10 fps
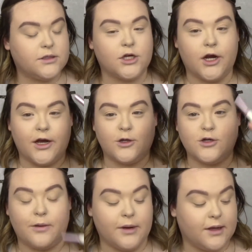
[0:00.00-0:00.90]
Sorry, I
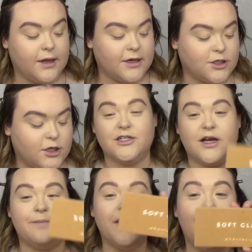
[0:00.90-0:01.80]
dropped my lash glue.
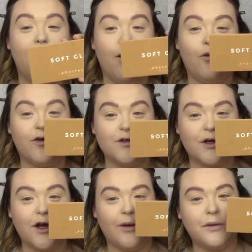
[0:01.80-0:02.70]
First, we're
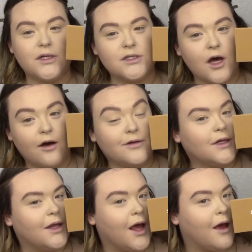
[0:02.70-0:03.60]
going to go in with the Soft
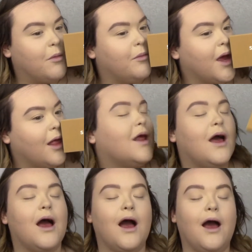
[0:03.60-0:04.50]
Glam palette.
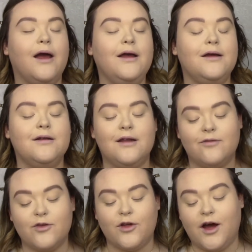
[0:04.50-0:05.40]
I
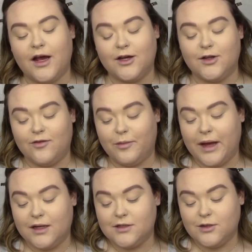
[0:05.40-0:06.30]
never thought I could love a
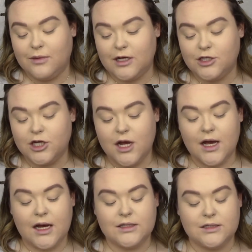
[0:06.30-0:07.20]
palette so much
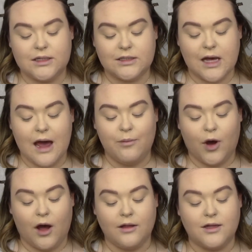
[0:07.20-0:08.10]
since I
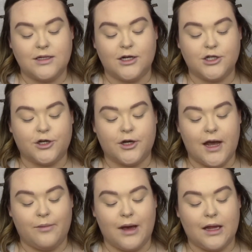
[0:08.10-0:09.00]
bought the Dare to
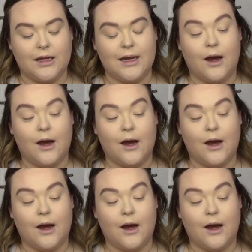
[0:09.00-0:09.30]
Create palette.